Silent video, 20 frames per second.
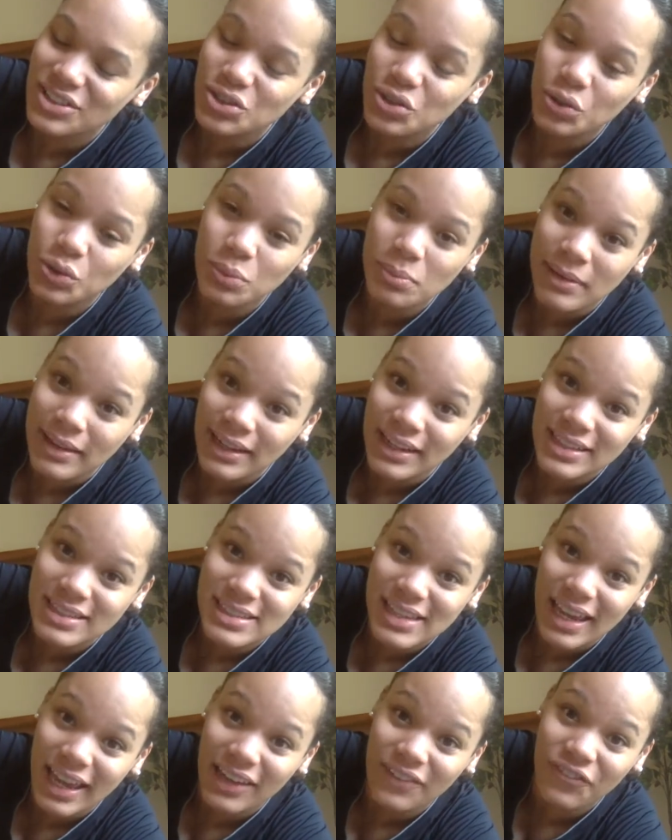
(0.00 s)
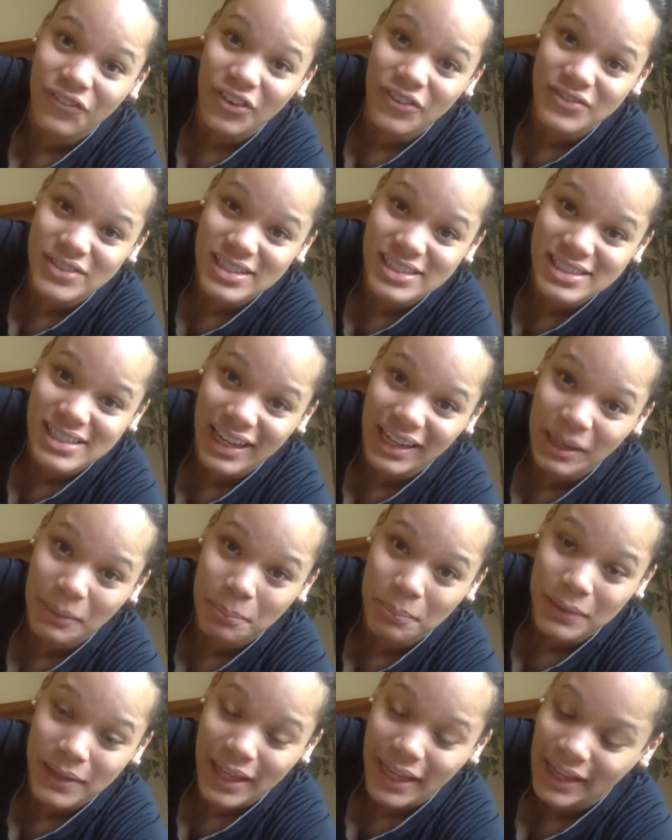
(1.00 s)
two minutes and 15 second
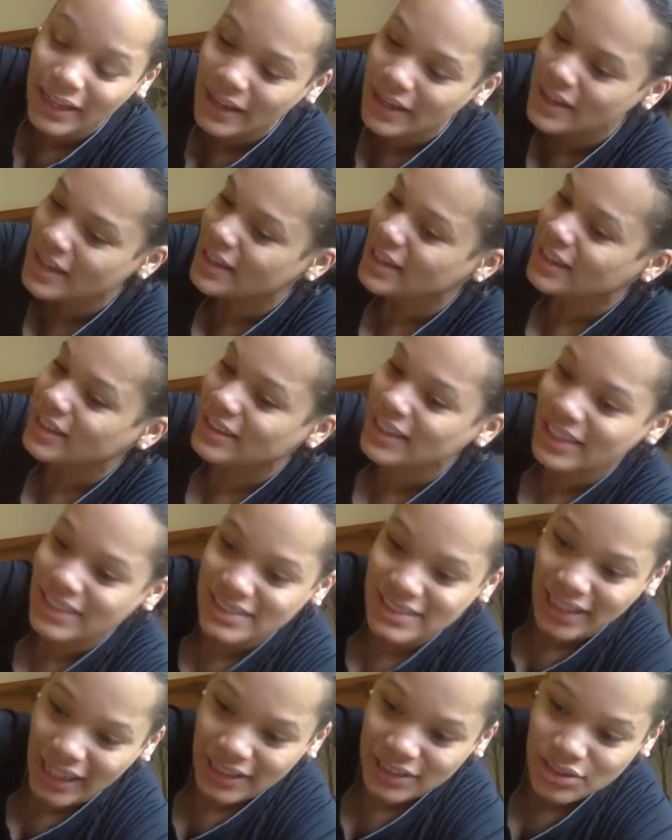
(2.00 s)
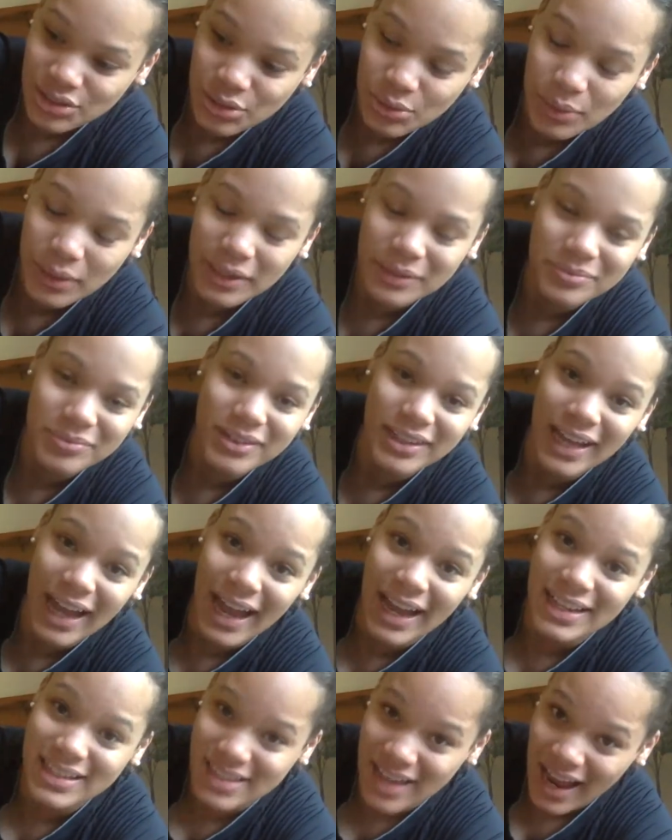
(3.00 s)
plank. Let's get to it,
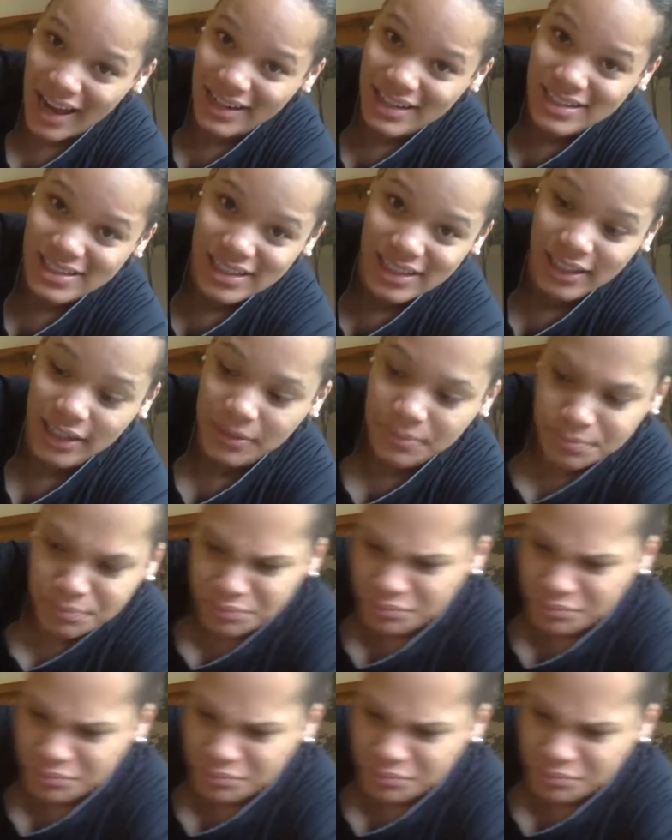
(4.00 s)
guys. Honestly,